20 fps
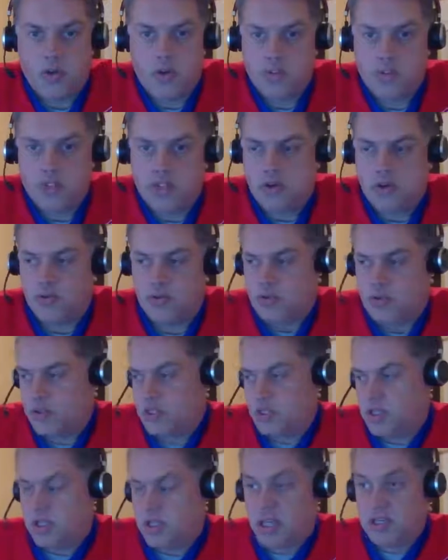starting
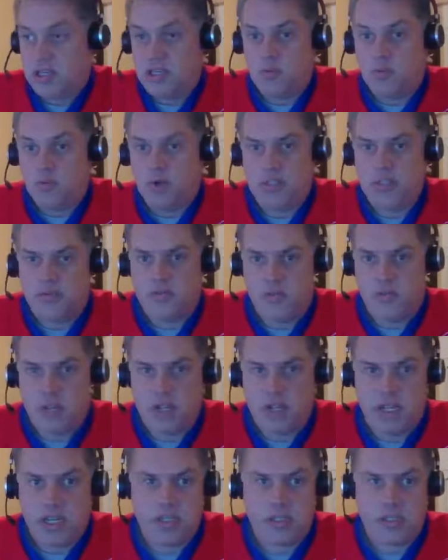goaltender in the league, and he
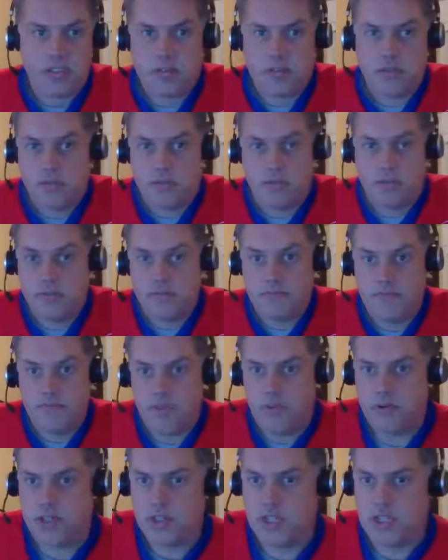was for the next
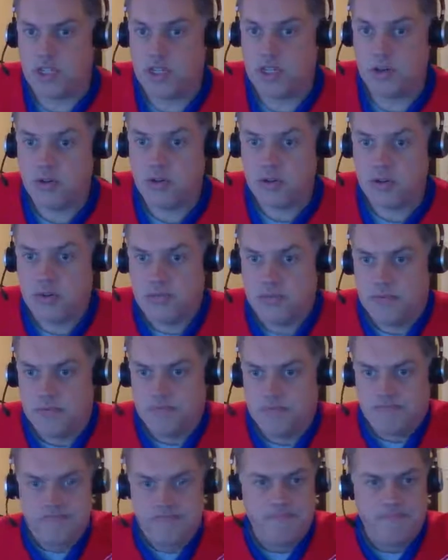13 years.